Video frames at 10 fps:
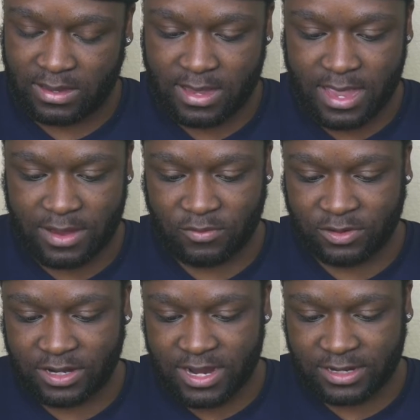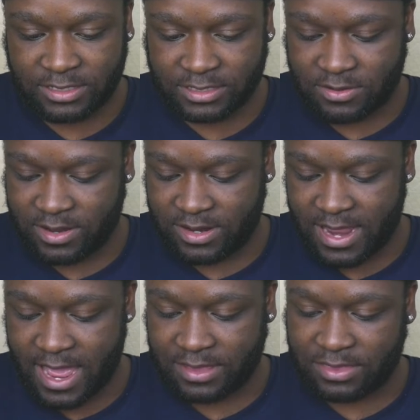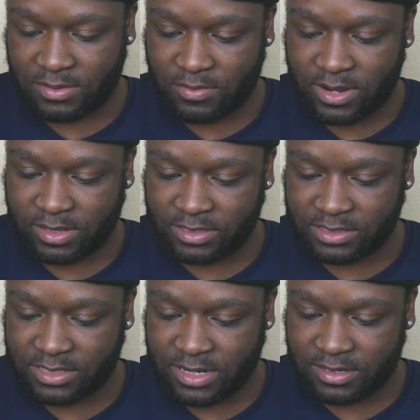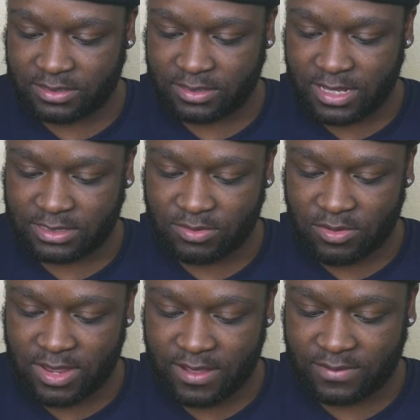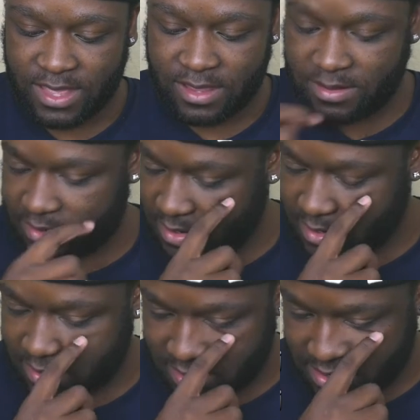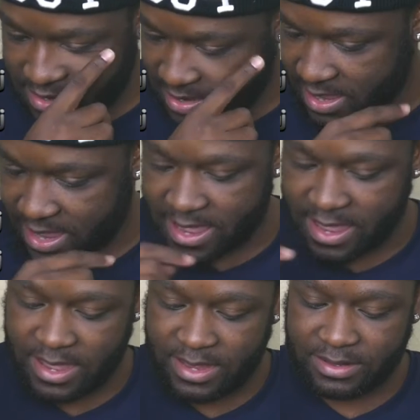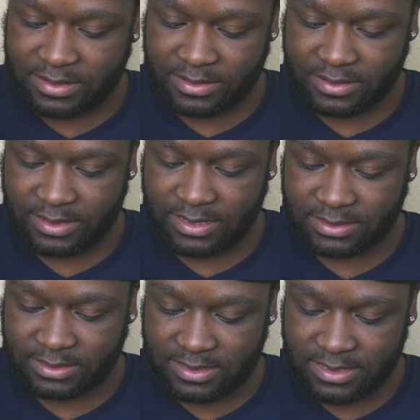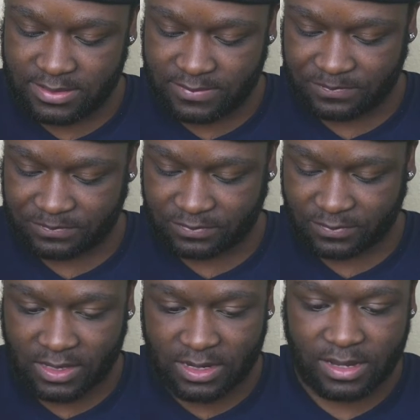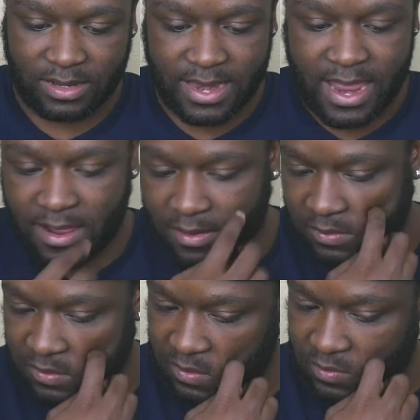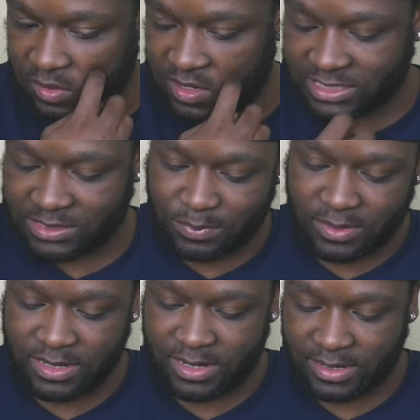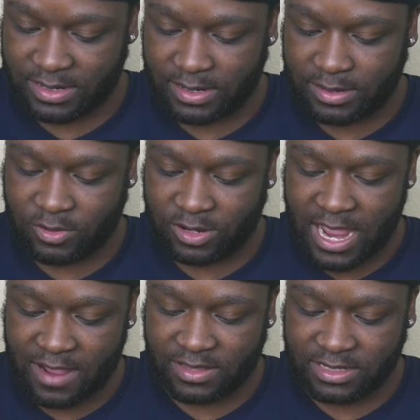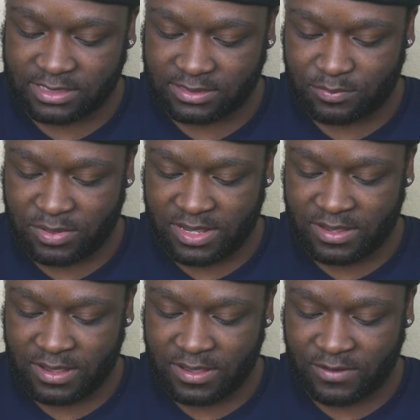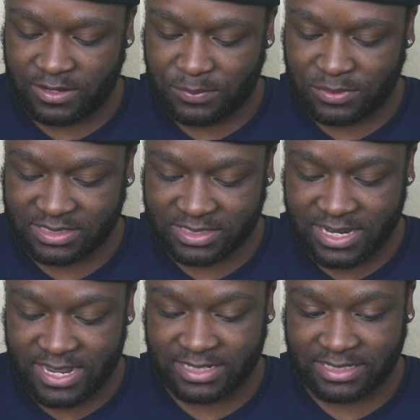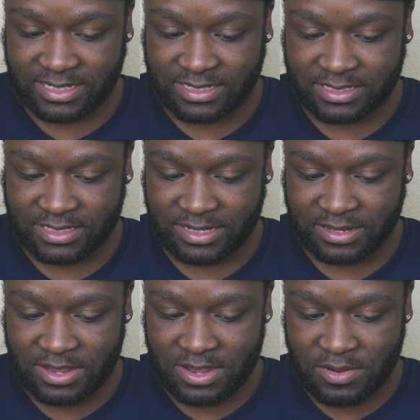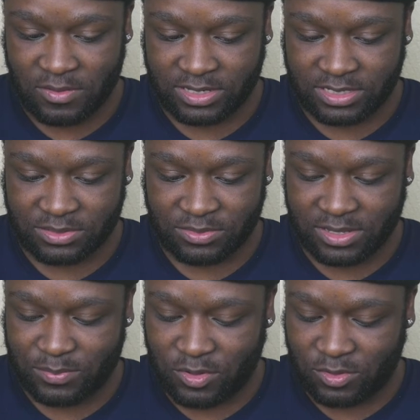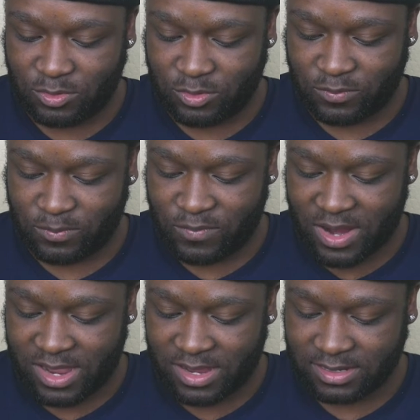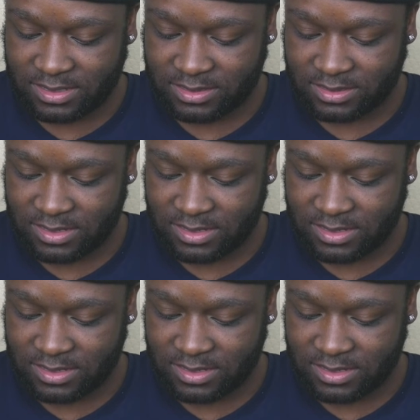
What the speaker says: And we're gonna just go ahead and add the regular share, so that's why we have that. And let's see, now we're gonna split, we're gonna have this be 50% AT&T, which is a really bold move by us,